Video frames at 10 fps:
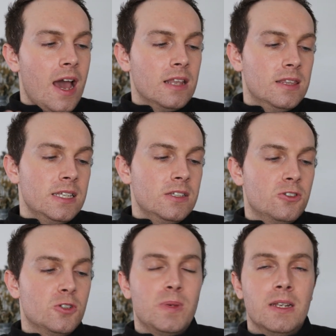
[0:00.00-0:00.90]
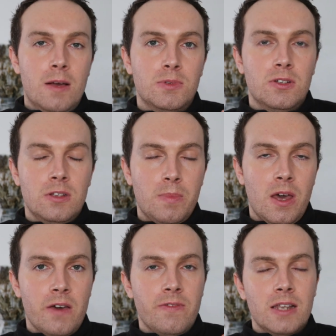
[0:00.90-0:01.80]
And this has just been absolutely
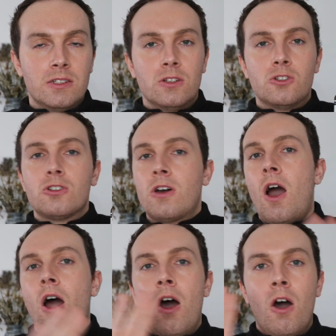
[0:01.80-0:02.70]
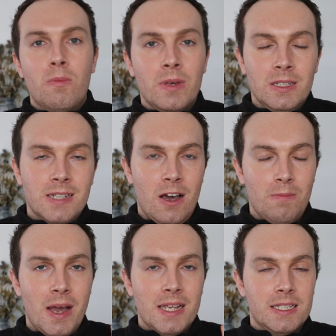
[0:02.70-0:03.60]
perfect at just calming
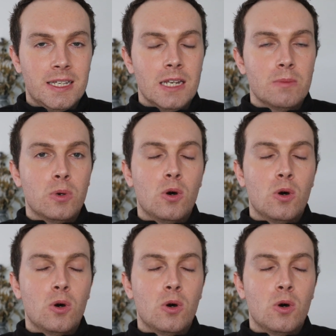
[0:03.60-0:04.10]
down my skin,